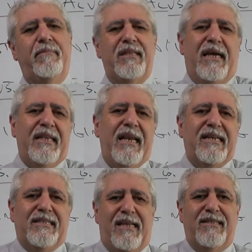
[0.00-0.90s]
but
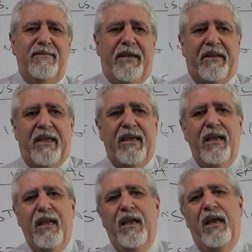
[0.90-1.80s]
analogous estimating,
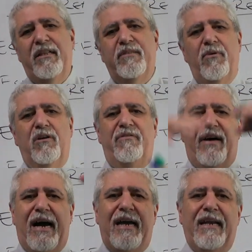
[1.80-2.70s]
it's more of
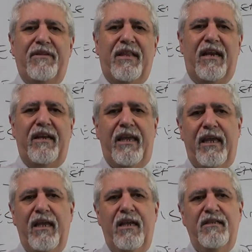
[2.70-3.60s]
a high-level technique.